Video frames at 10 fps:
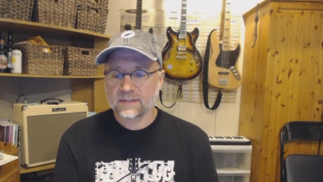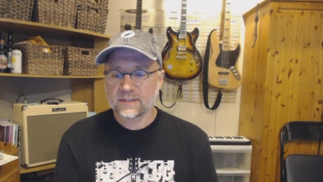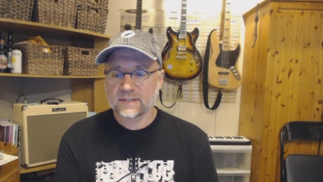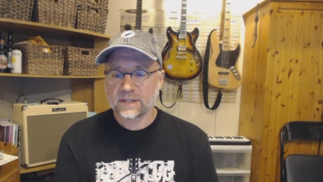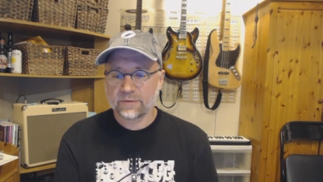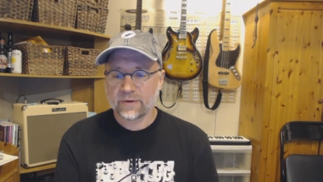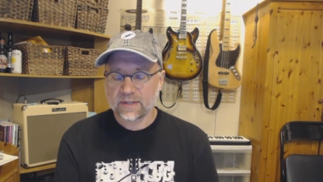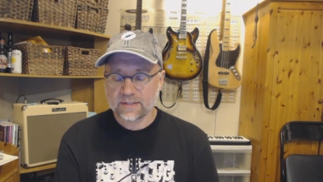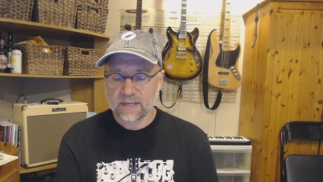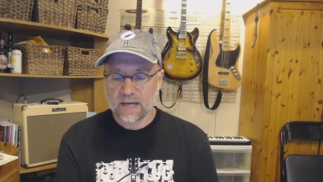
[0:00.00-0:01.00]
this
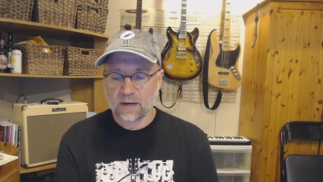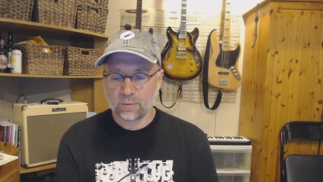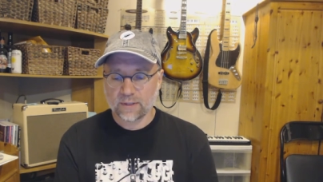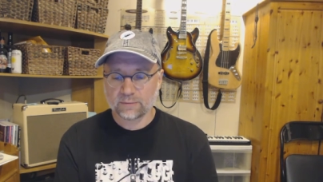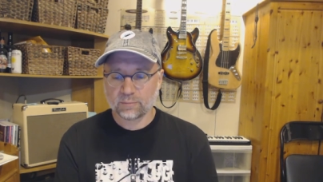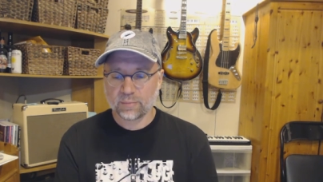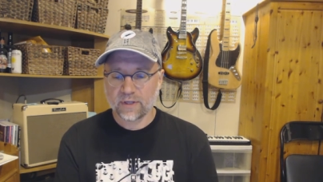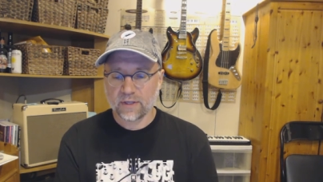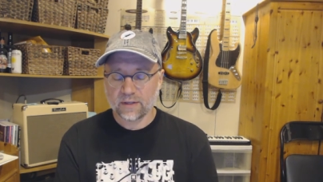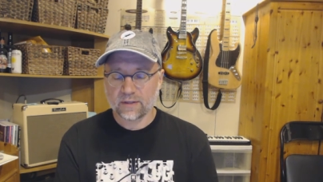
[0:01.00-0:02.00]
series I will
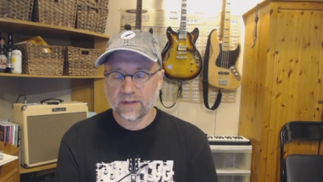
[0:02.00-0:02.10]
be